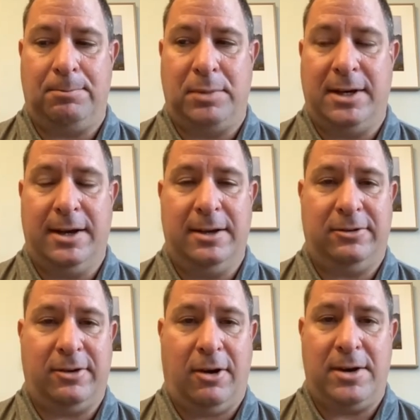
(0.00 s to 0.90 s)

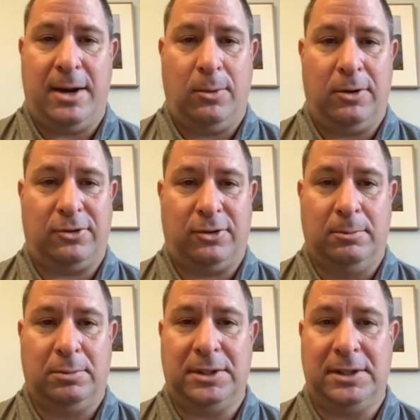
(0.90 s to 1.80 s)
because our networks are
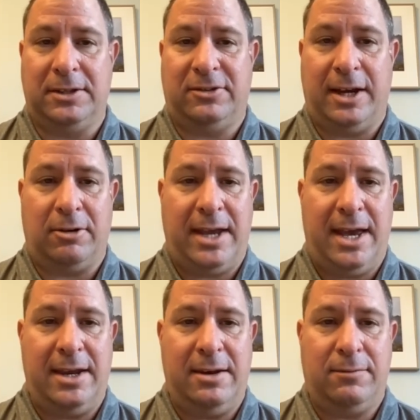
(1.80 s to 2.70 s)
completely
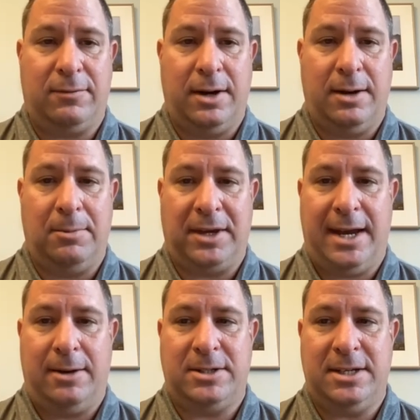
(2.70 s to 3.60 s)
segregated from the
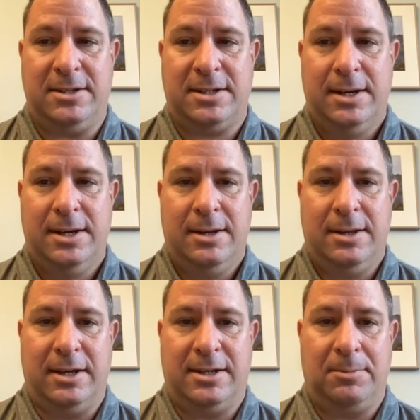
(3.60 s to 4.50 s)
counties,
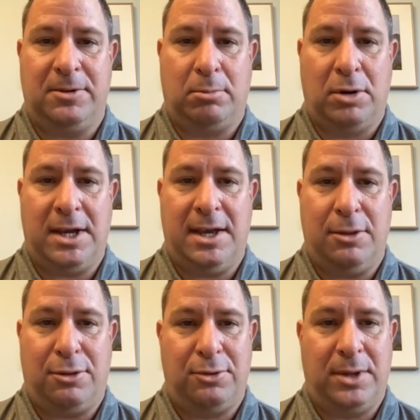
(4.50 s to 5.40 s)
the attempt to break
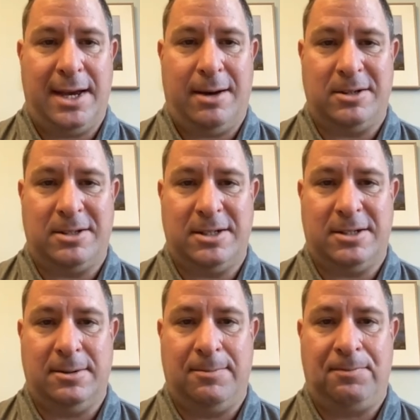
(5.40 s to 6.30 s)
in through the county
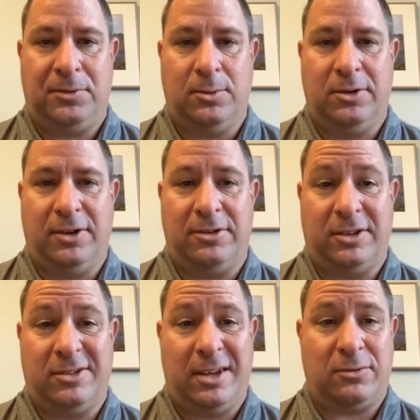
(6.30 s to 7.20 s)
system was
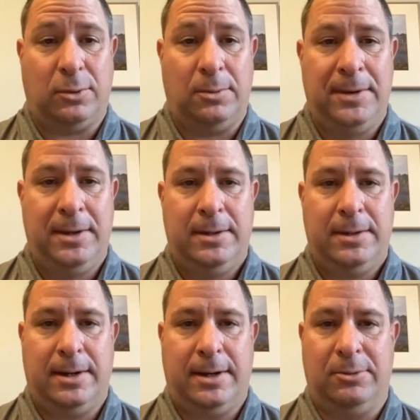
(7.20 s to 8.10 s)
unsuccessful.
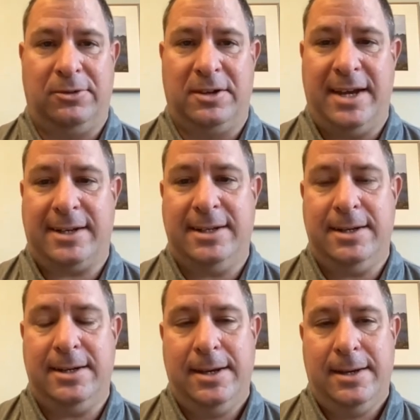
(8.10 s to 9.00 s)
It was
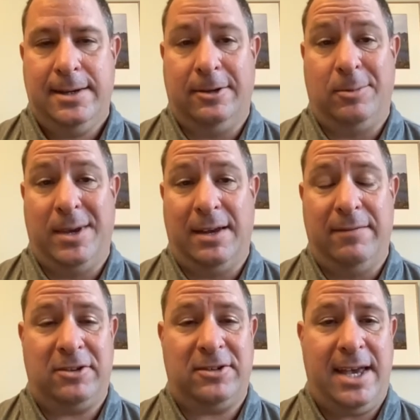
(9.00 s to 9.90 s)
detected. It's being
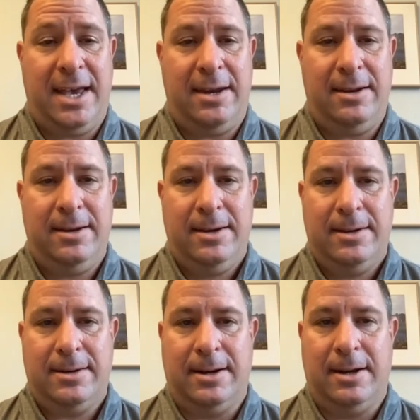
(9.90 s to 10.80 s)
investigated.
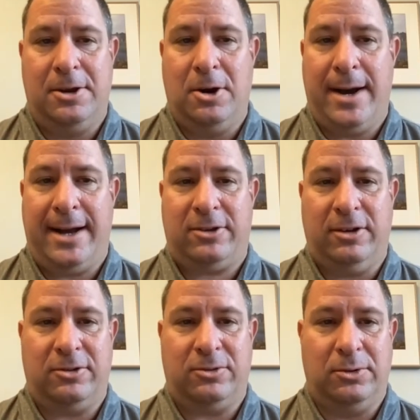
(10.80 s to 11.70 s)
No
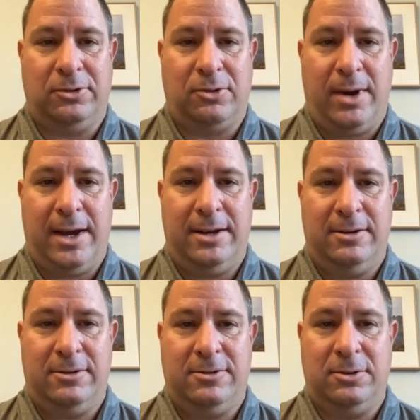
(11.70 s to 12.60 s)
access was
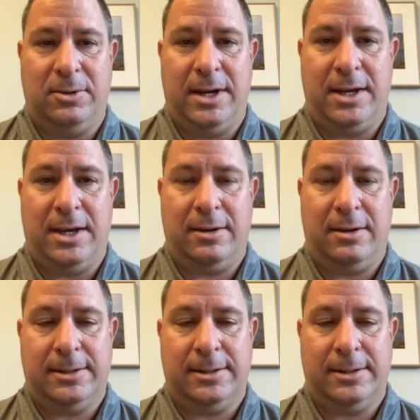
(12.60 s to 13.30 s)
granted to any